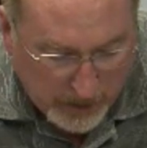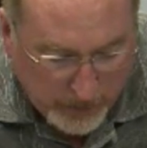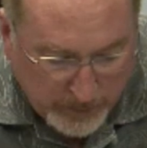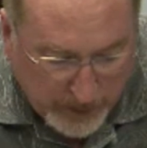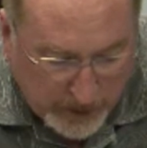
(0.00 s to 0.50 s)

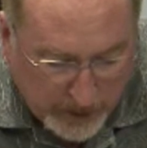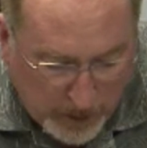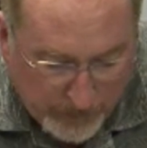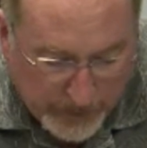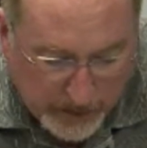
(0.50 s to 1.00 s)
Moving on,
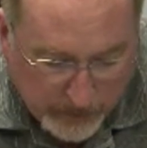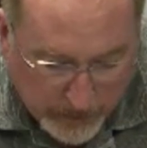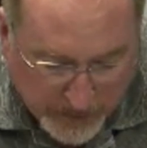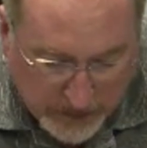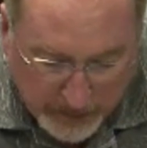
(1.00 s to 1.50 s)
hopefully you've
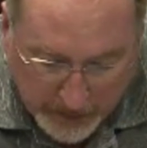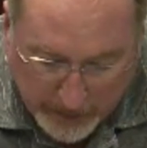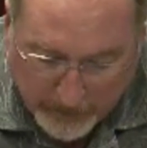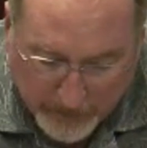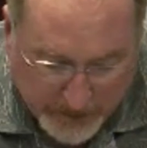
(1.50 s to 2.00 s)
all seen my
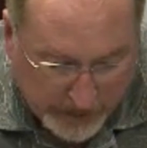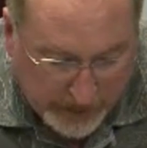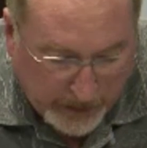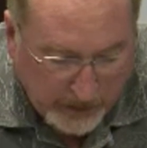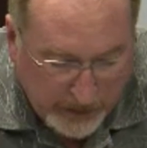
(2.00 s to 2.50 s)
letter from
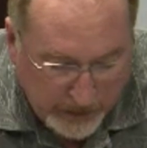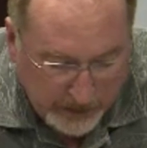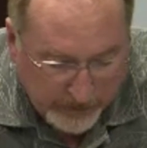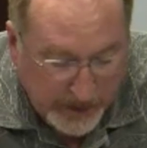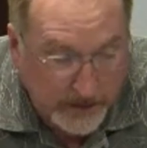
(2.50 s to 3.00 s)
Sunday.
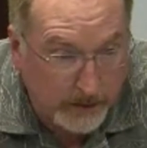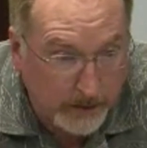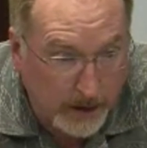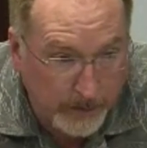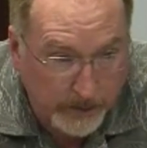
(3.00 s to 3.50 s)
I've passed out
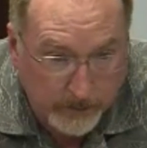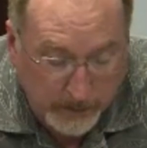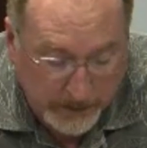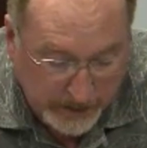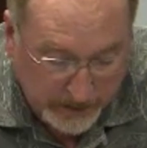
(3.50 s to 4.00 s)
copies with
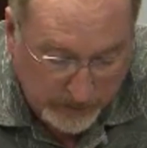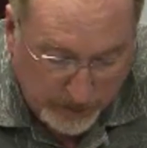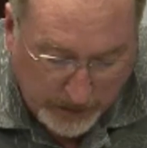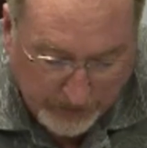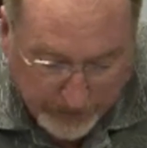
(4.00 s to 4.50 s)
my
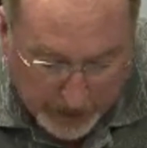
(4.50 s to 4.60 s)
testimony.